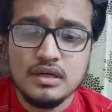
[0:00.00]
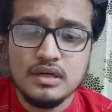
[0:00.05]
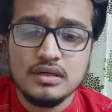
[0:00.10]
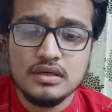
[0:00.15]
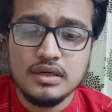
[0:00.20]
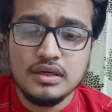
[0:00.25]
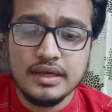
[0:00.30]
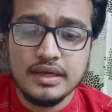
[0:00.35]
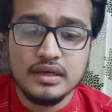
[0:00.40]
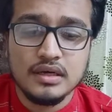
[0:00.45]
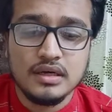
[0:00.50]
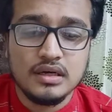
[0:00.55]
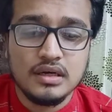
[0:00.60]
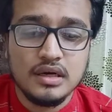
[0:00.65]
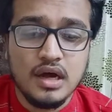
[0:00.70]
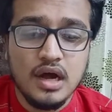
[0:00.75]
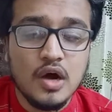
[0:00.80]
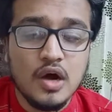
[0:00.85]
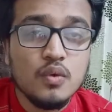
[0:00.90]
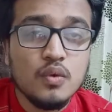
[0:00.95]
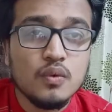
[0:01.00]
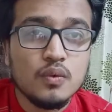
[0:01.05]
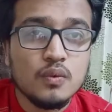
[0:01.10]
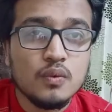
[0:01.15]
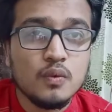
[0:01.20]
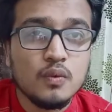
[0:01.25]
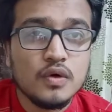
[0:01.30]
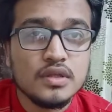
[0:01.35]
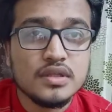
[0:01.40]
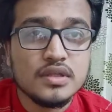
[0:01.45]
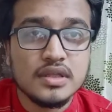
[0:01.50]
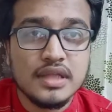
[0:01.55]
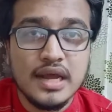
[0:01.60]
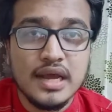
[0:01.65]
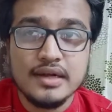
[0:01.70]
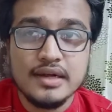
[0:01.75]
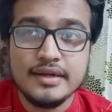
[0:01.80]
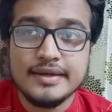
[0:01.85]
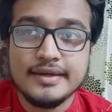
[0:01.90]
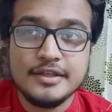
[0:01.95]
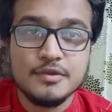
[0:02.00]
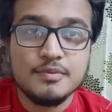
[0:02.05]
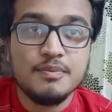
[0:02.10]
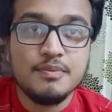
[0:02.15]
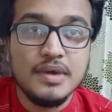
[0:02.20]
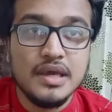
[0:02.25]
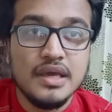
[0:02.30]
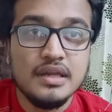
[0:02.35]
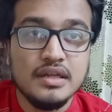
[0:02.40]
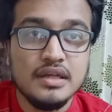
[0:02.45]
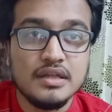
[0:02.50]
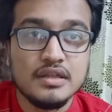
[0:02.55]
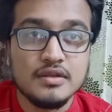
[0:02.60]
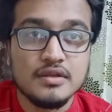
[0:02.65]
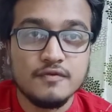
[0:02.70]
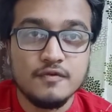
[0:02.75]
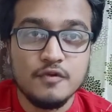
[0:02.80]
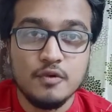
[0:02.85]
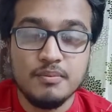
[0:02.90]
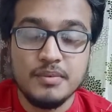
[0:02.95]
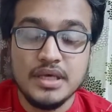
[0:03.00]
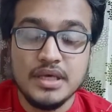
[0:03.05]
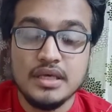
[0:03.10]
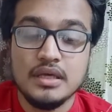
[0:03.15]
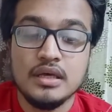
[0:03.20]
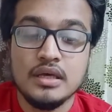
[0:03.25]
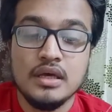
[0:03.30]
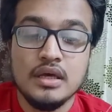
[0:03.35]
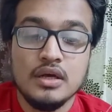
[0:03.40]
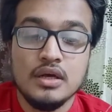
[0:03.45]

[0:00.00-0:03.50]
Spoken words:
like how was that experience for me.